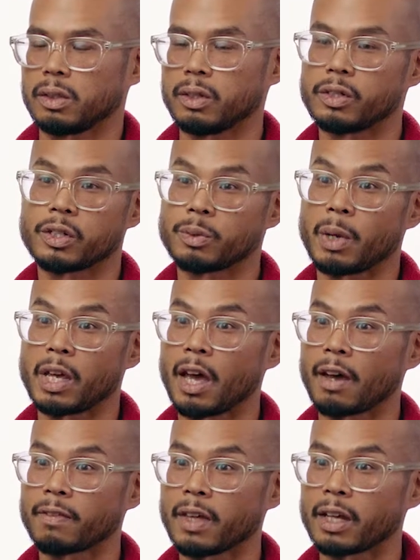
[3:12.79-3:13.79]
nurses may
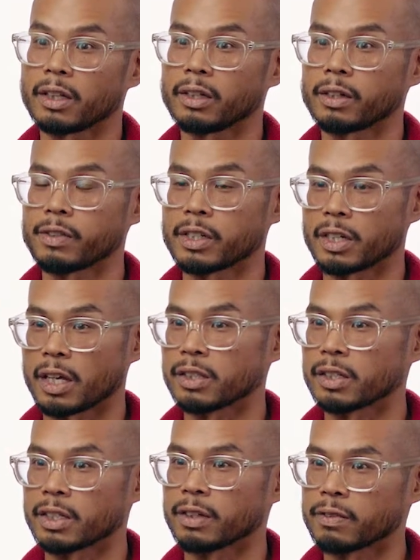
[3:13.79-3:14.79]
have that look of
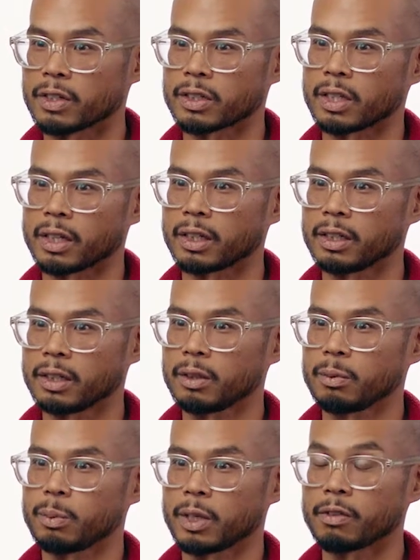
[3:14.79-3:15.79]
intensity of just like
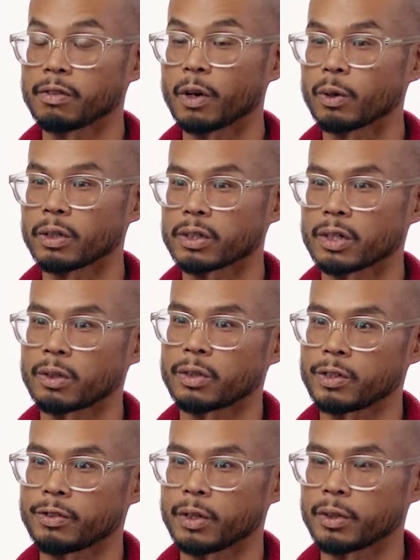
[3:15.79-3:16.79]
being focused,
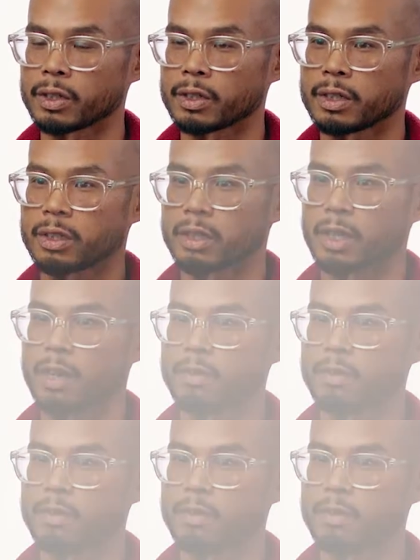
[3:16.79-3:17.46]
ultra focused, and